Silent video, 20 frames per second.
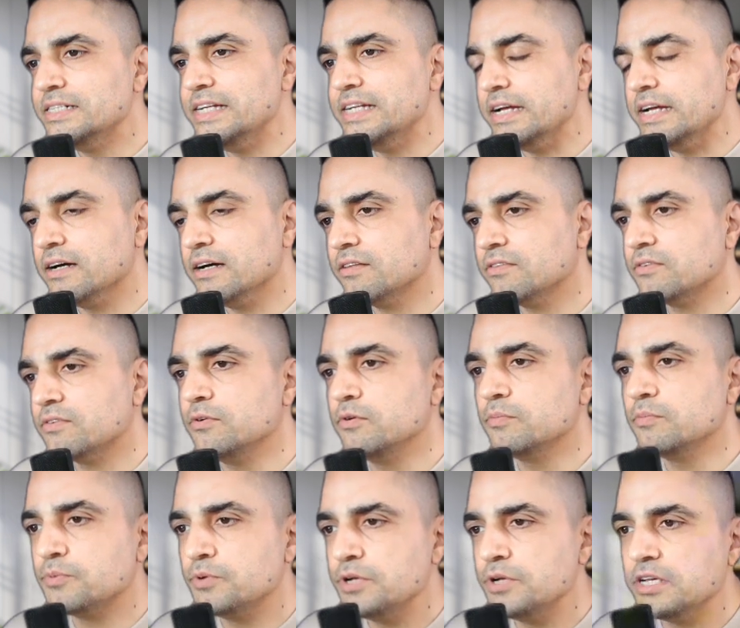data
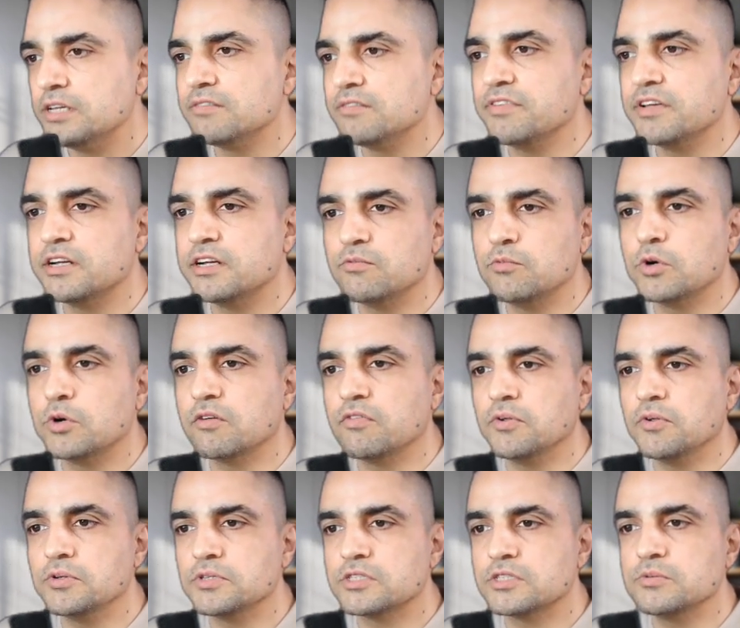through pre-configured
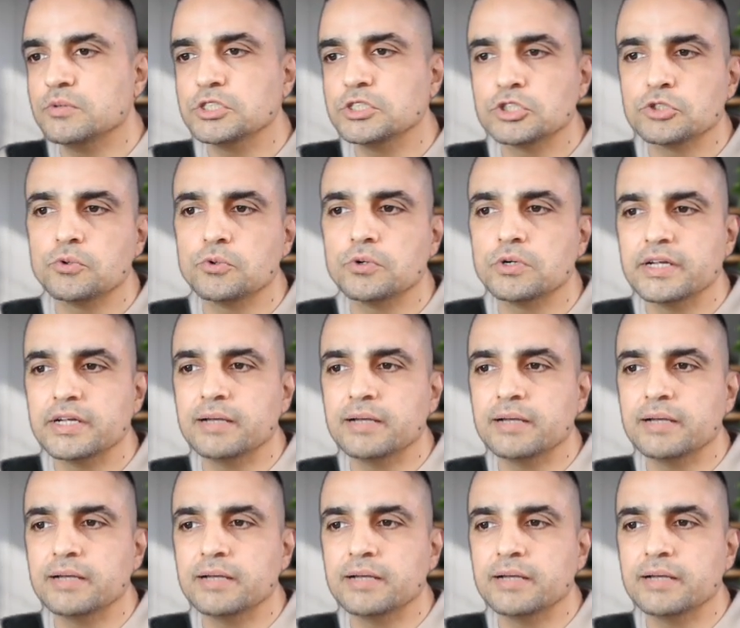workflows to ensure